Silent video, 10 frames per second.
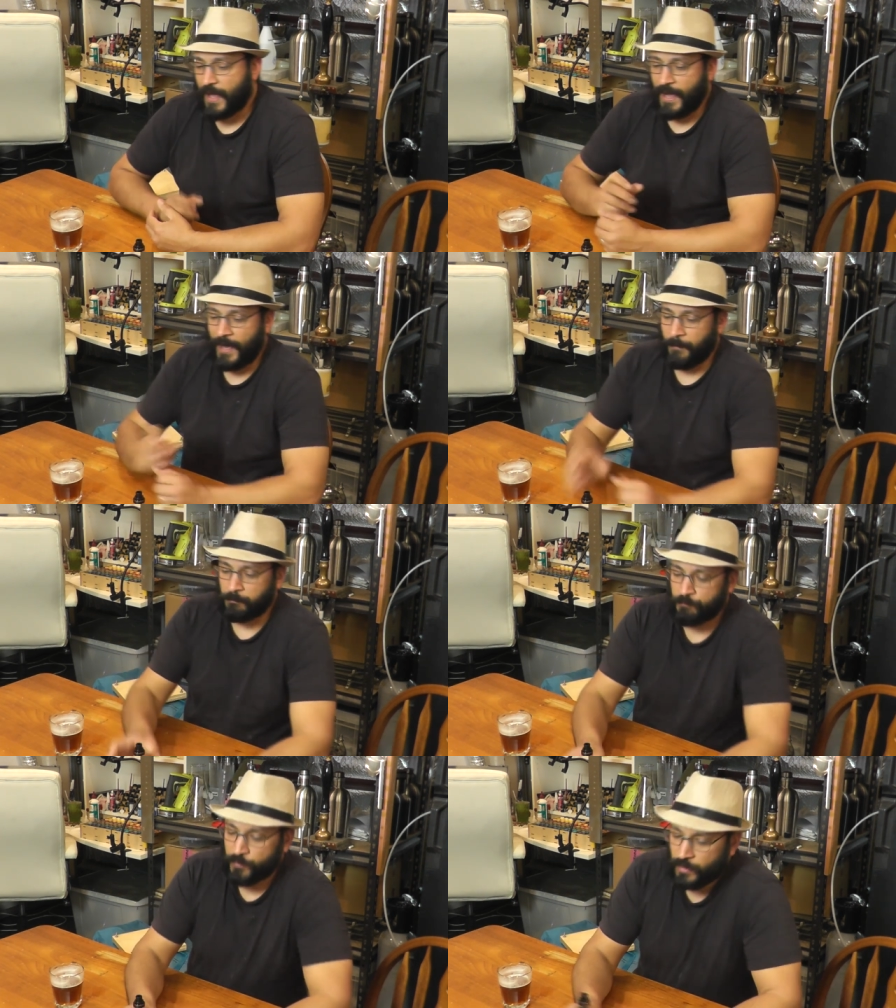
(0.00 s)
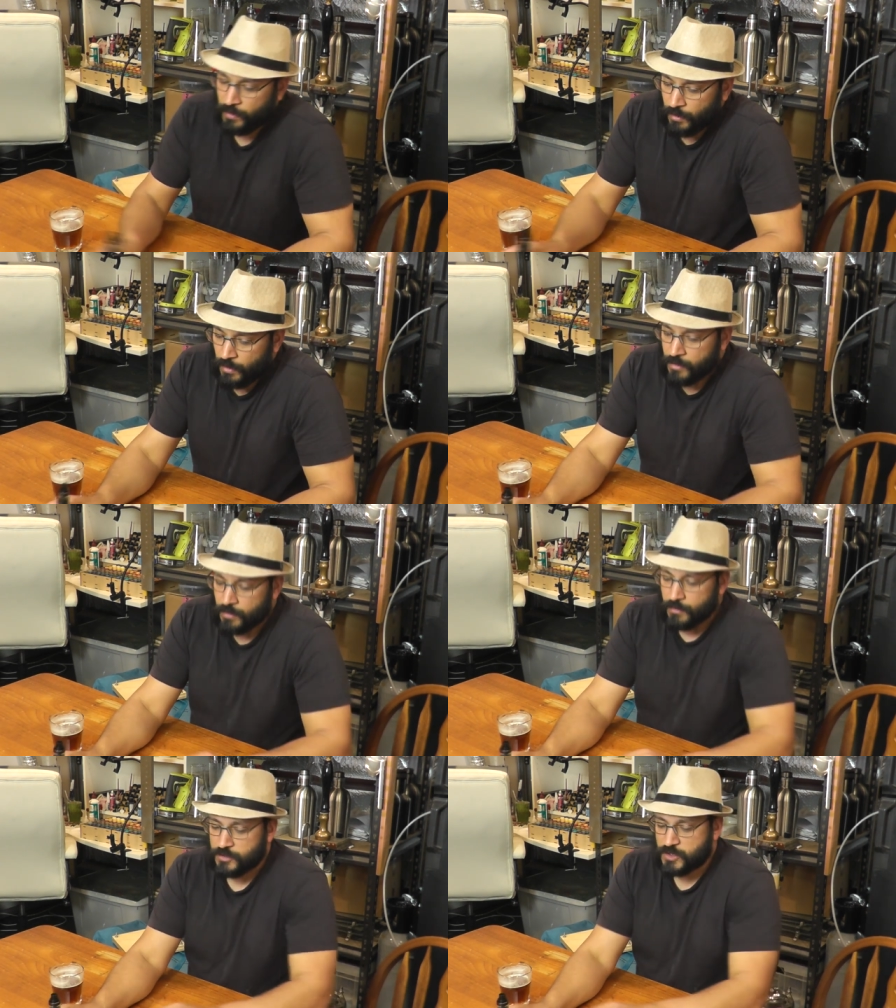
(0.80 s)
Um,
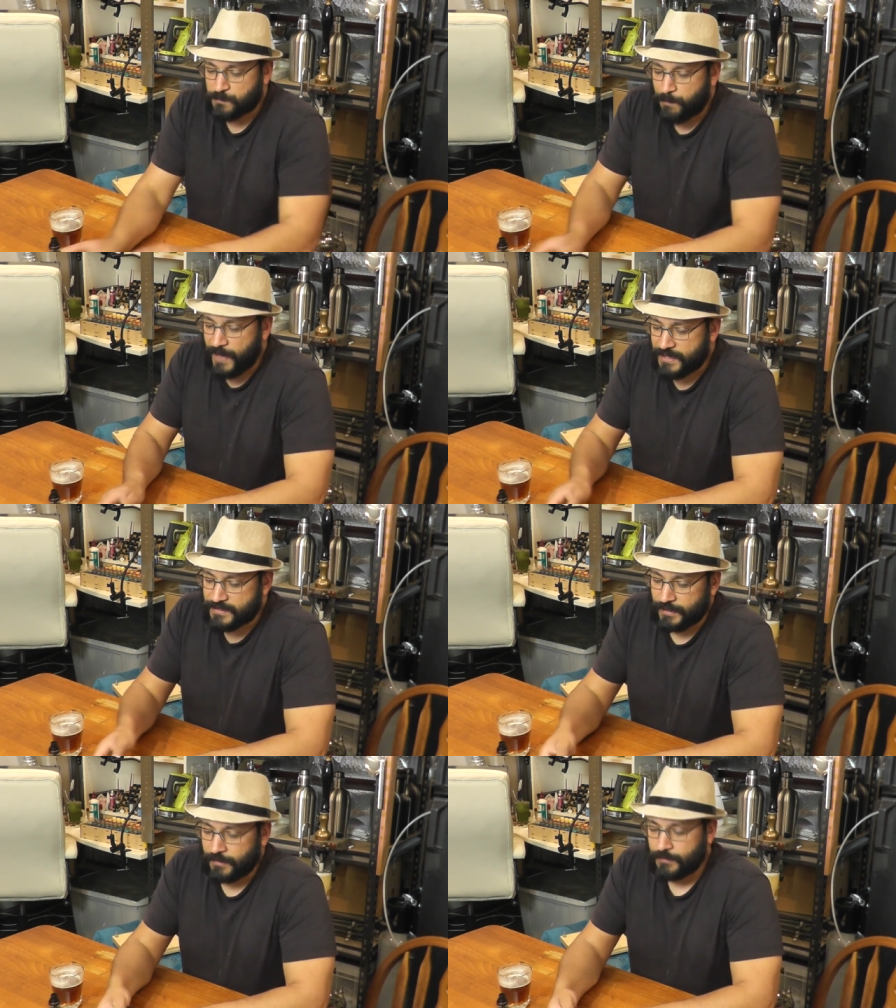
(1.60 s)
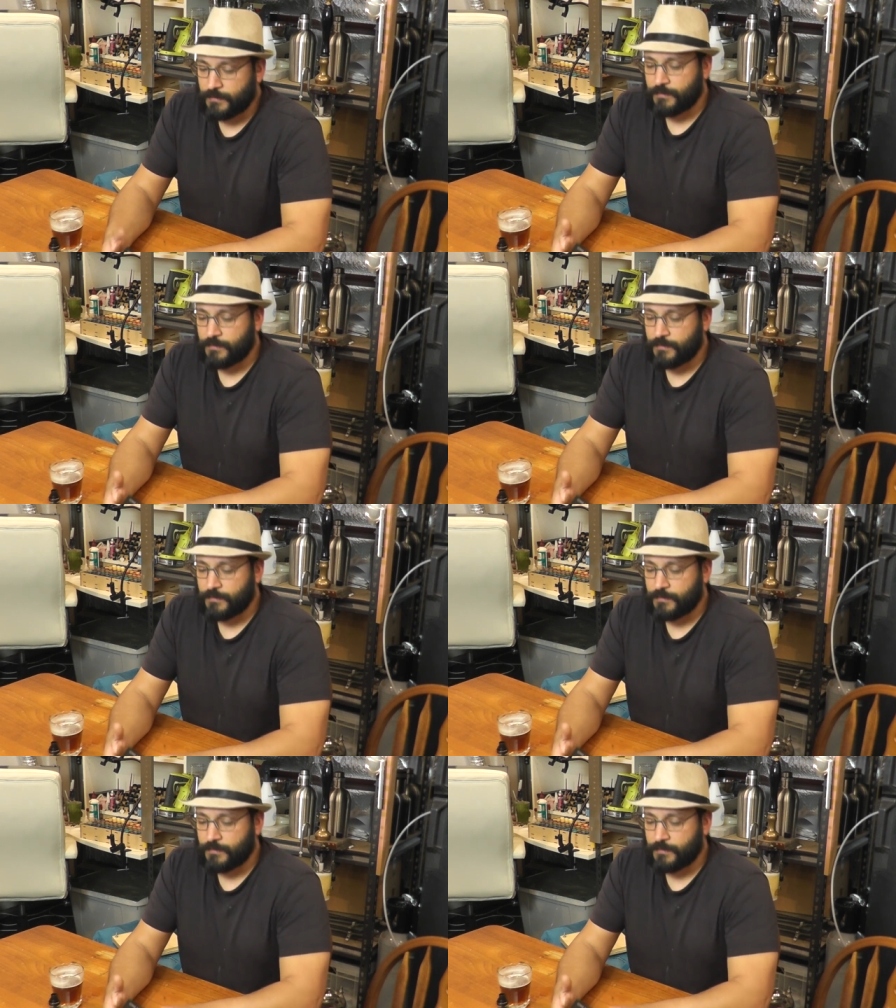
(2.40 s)
Spectre